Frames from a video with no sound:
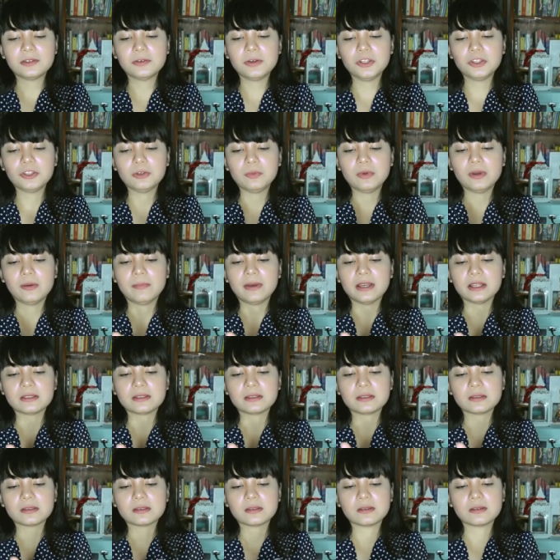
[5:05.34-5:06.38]
going to be a
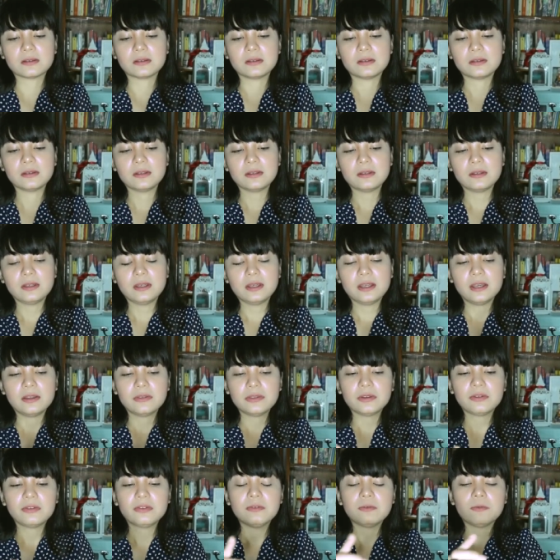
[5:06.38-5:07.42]
mess.
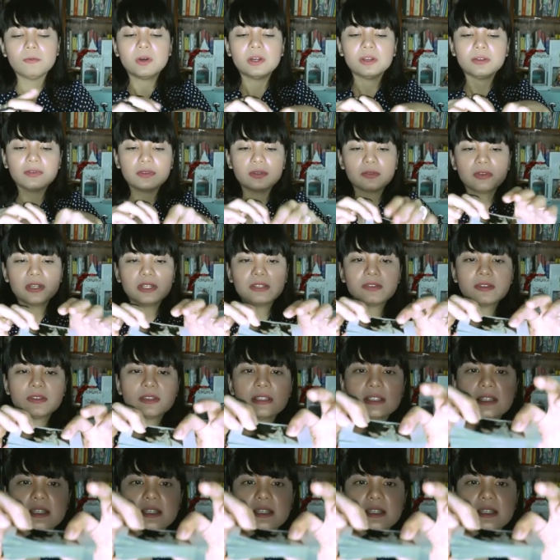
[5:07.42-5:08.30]
And one of the reasons